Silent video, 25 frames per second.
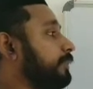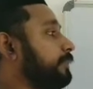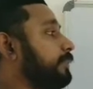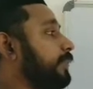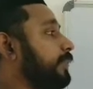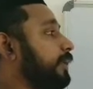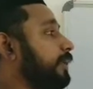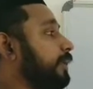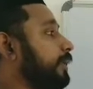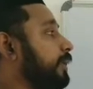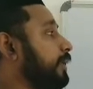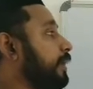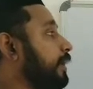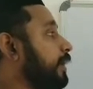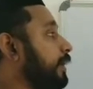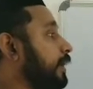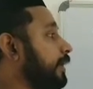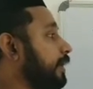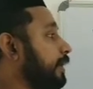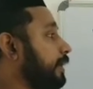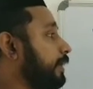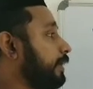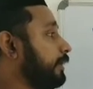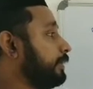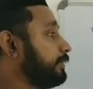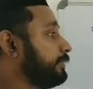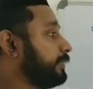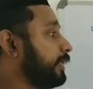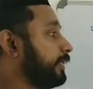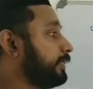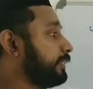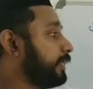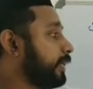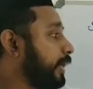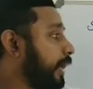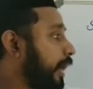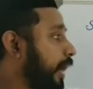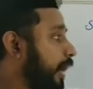Then take
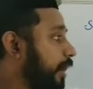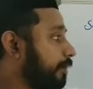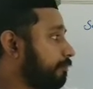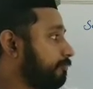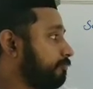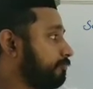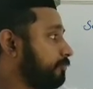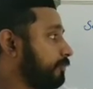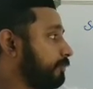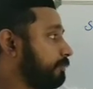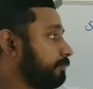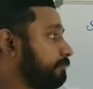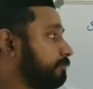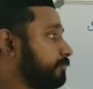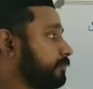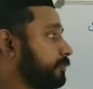the half,